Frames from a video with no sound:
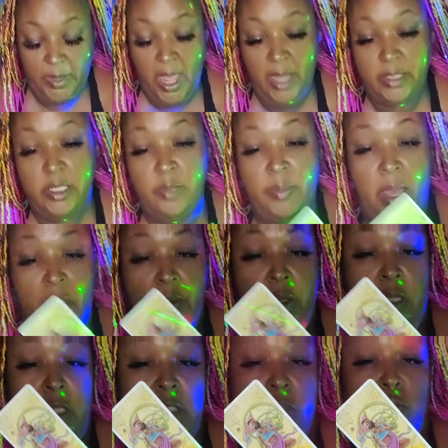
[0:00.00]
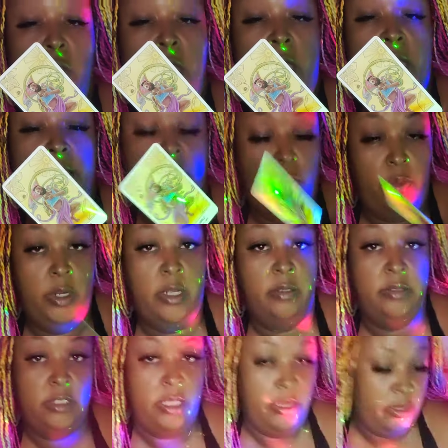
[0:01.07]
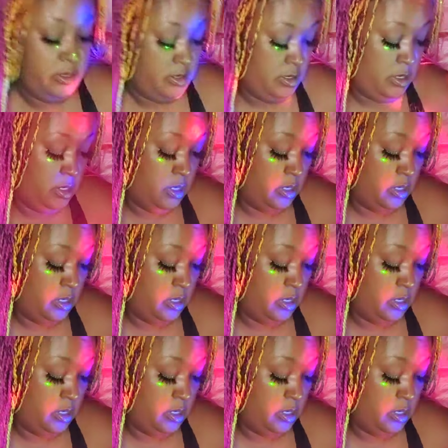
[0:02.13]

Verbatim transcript: blocked them out, and it's as the world turned,